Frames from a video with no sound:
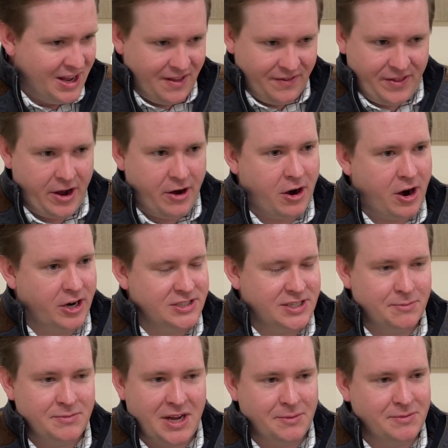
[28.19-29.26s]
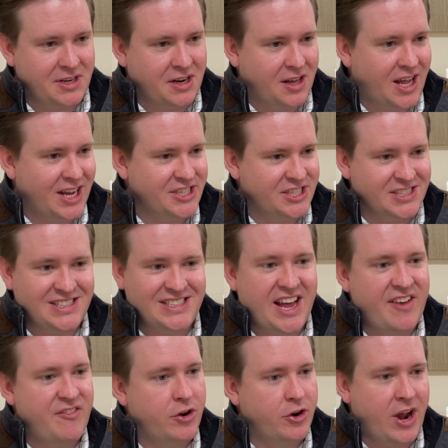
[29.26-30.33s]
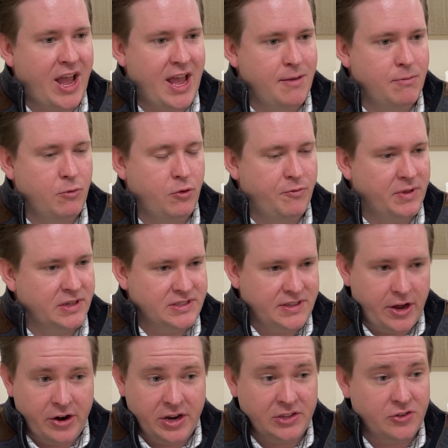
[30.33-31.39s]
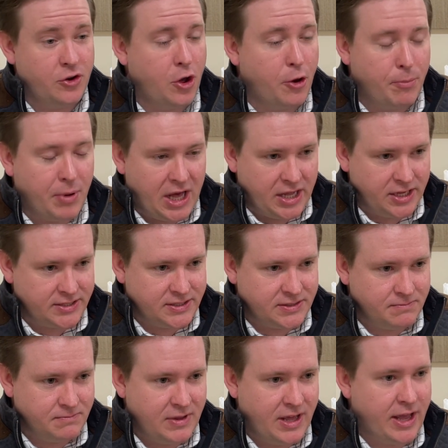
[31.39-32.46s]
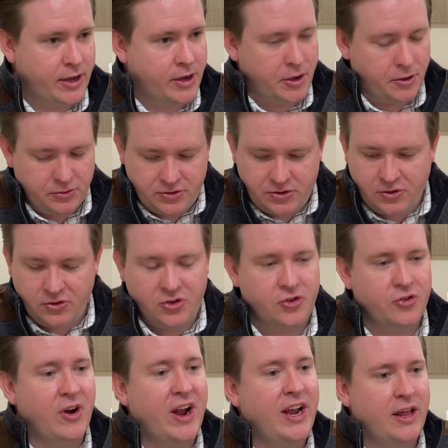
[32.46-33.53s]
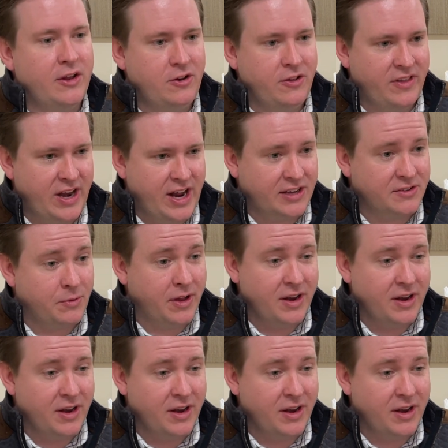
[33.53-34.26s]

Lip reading: There are sometimes in Elijah 7 or 8 movements. There is no pause. It goes straight into the next one.